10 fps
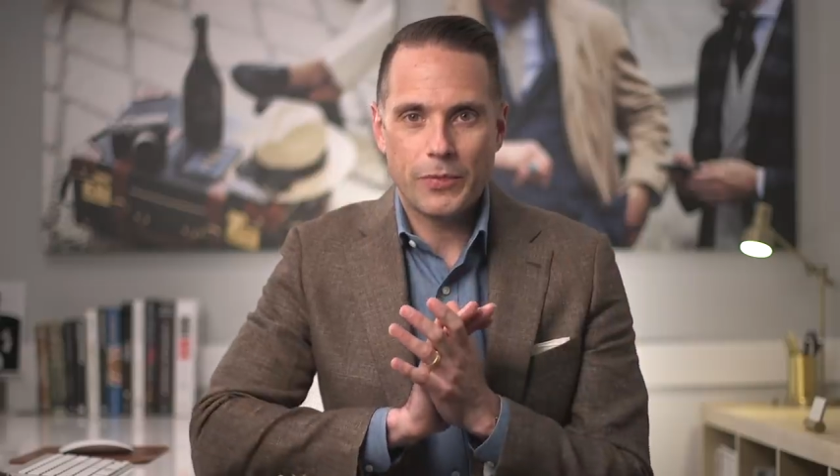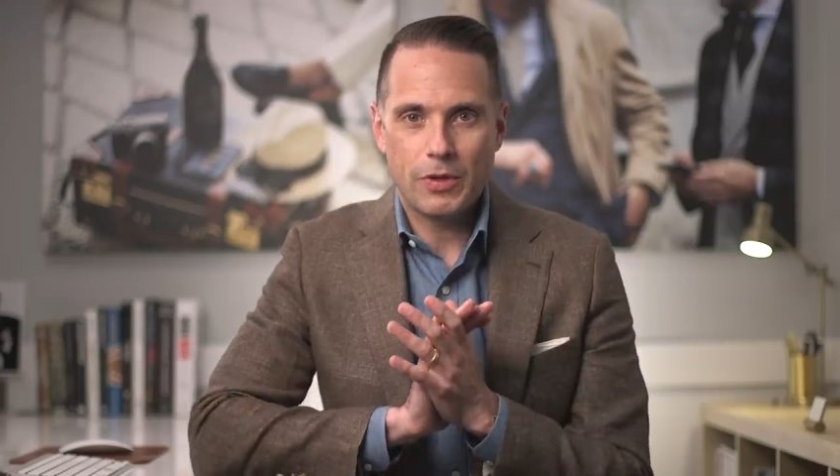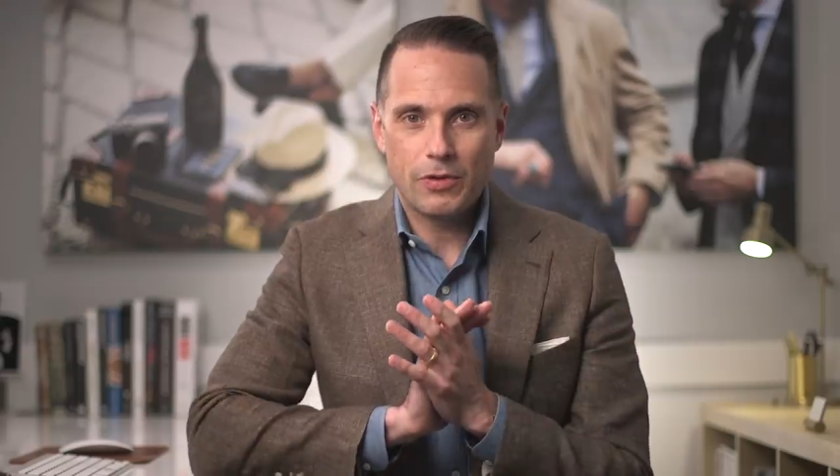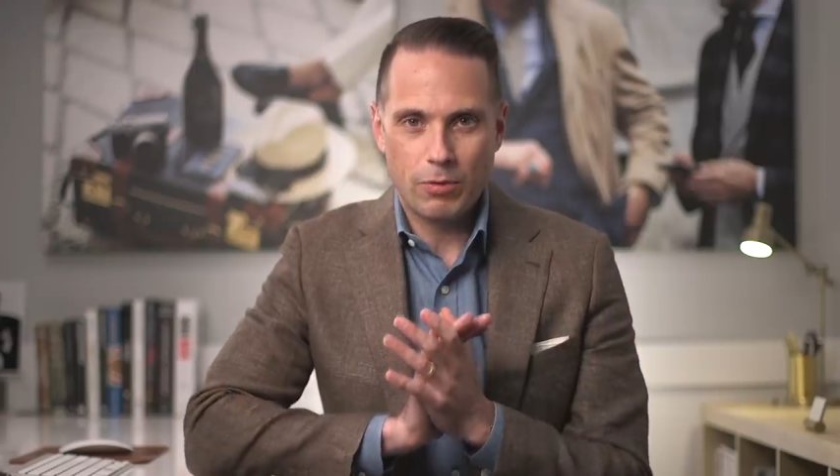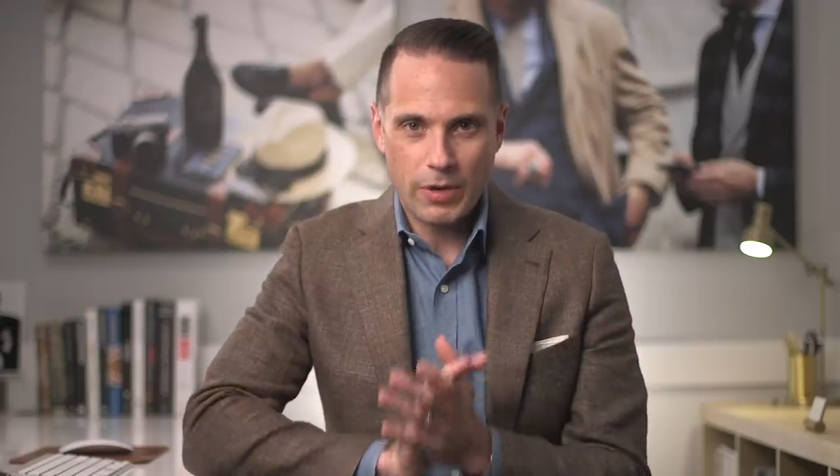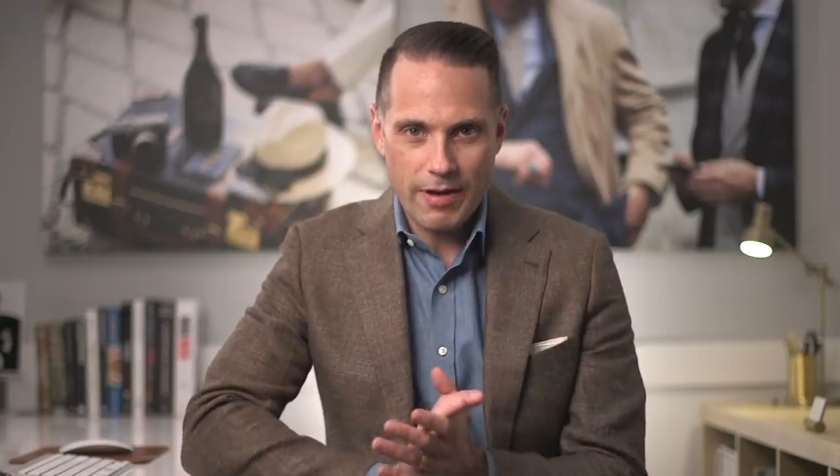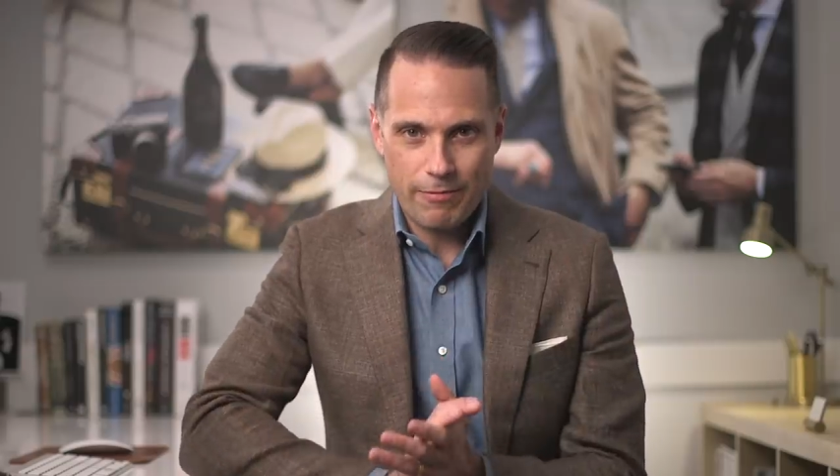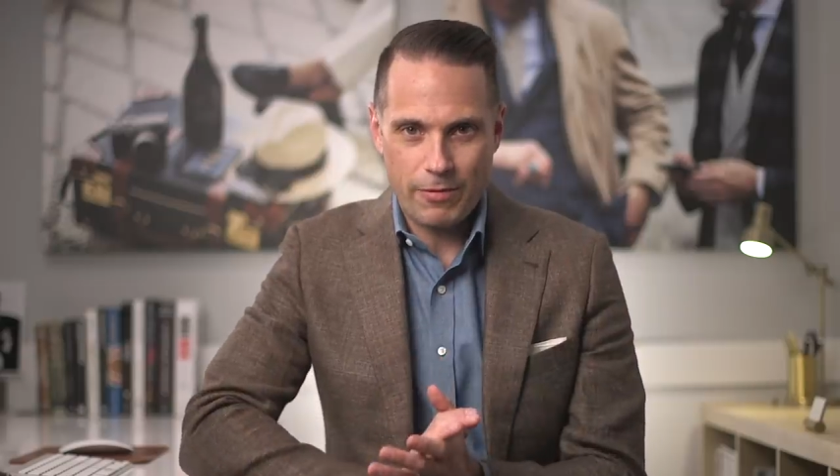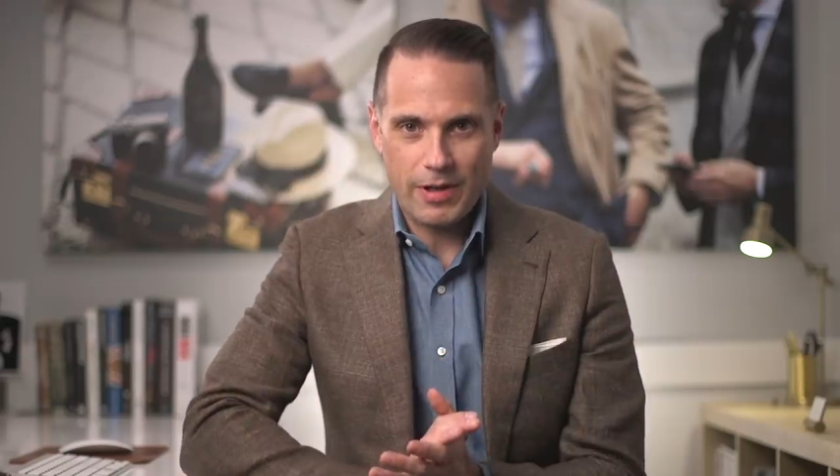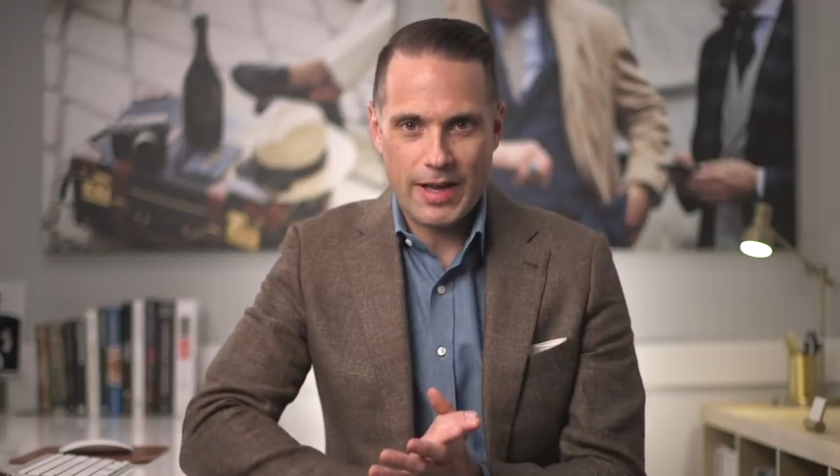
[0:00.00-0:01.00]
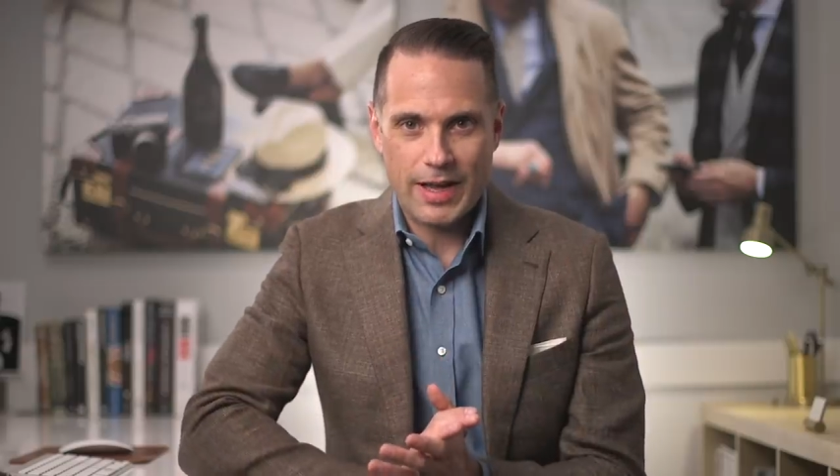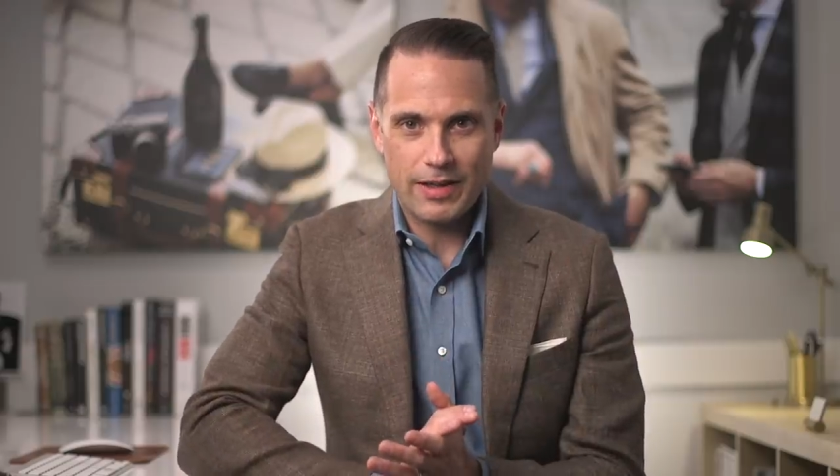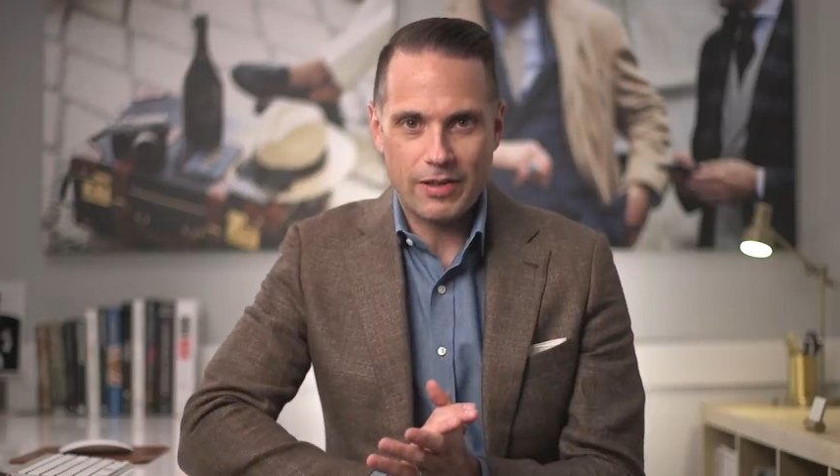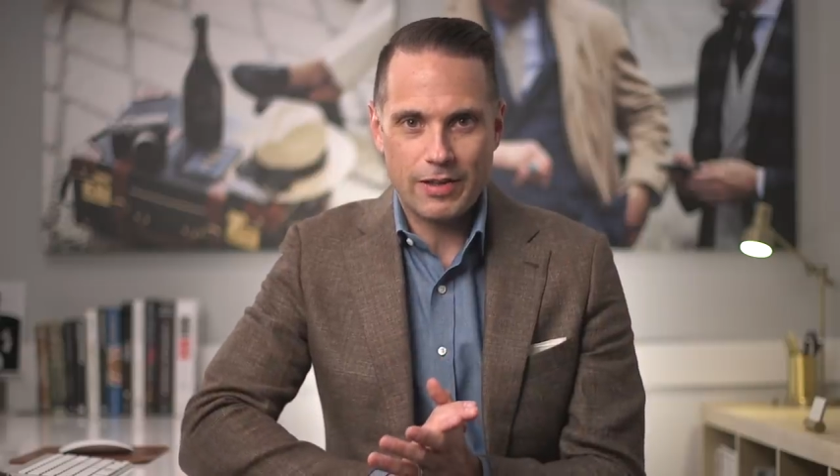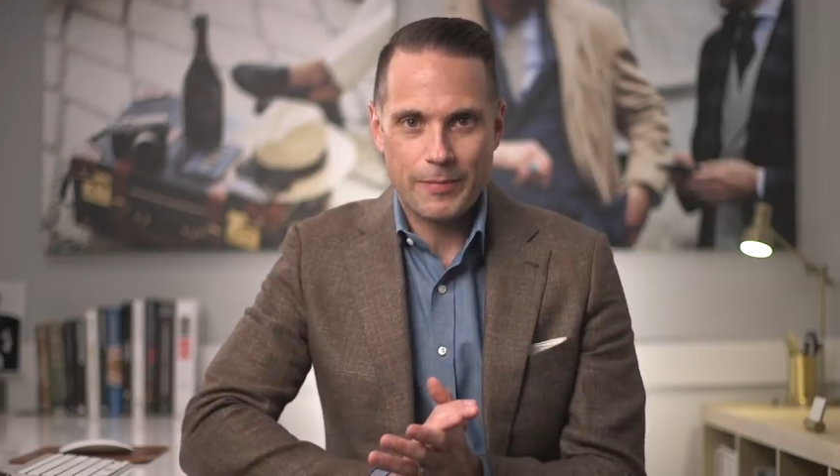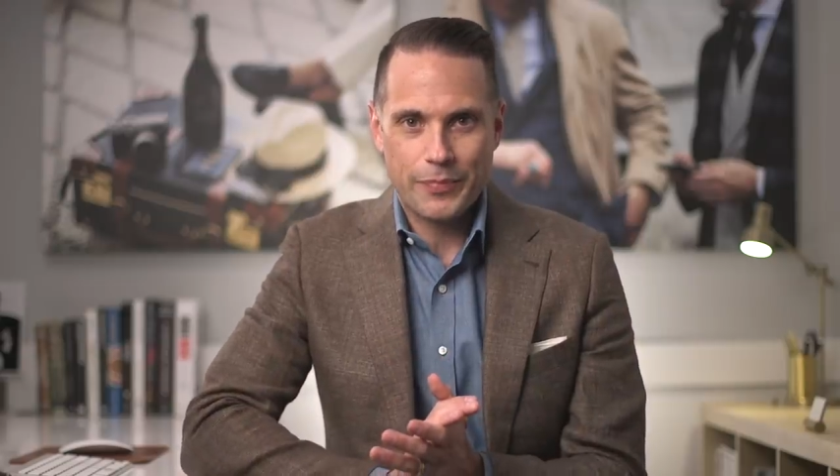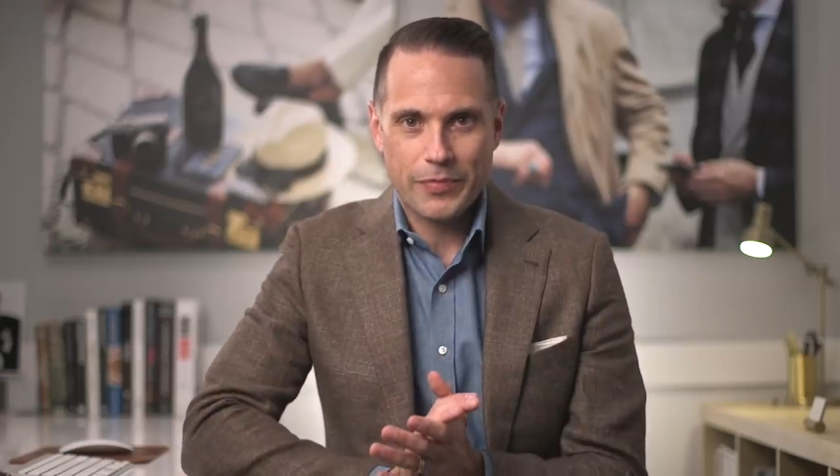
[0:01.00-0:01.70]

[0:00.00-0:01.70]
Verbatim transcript: So what I've realized